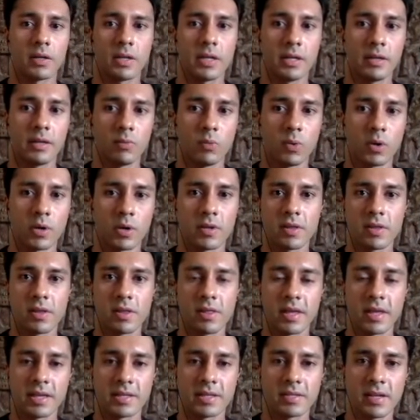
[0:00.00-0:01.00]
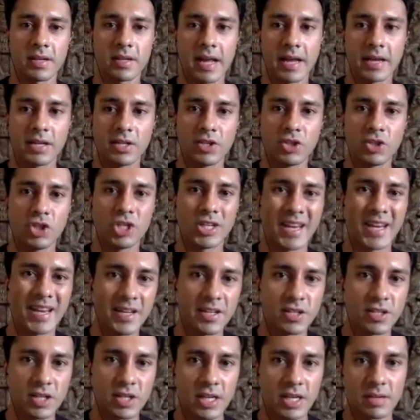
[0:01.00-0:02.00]
what are the things that I can
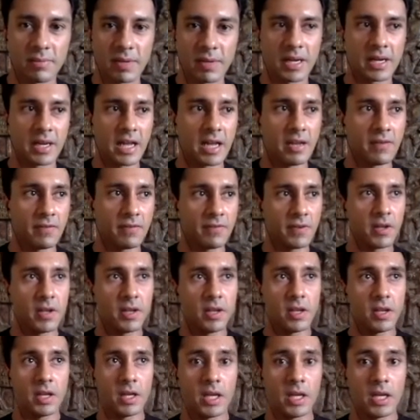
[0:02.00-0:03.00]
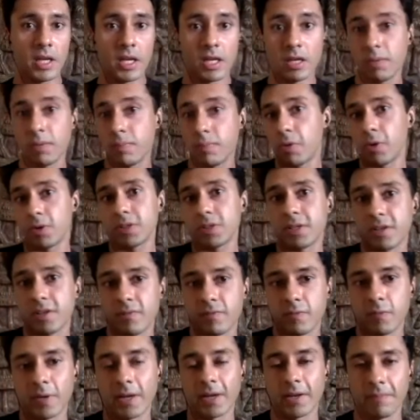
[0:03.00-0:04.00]
change in my life in a positive
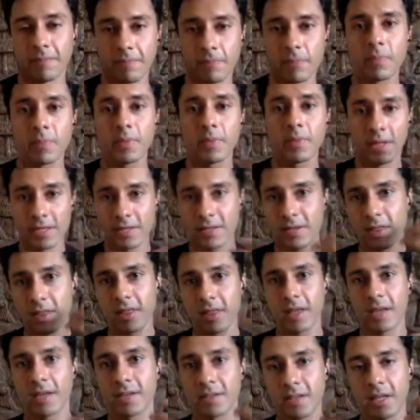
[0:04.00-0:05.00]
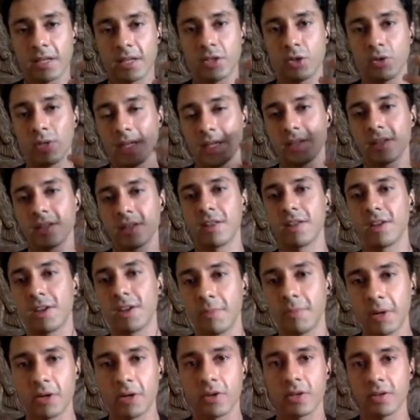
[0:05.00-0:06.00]
way. These are things that you need to think
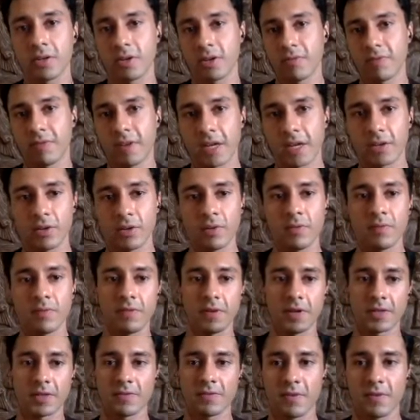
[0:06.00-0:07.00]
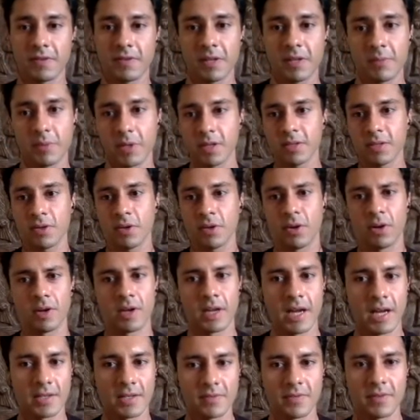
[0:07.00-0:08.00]
about and reflect on first 15 minutes or
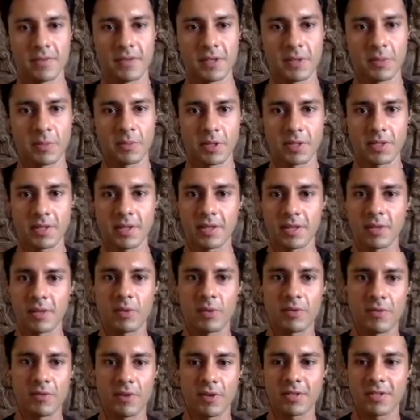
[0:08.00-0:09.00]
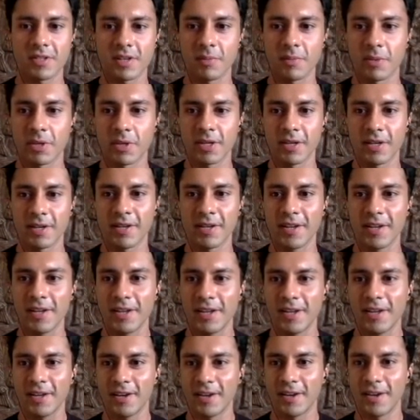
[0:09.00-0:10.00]
last 15 minutes. I think we've got somebody.
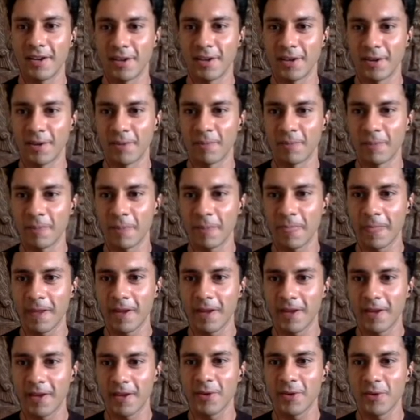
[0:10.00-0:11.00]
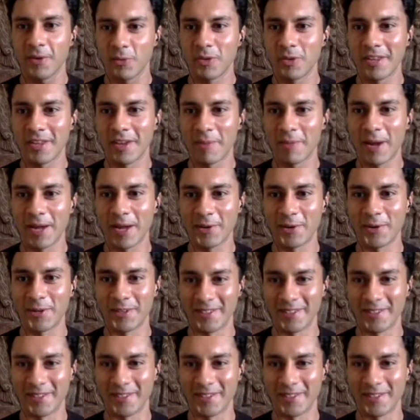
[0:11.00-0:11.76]
Uh, with their mic on.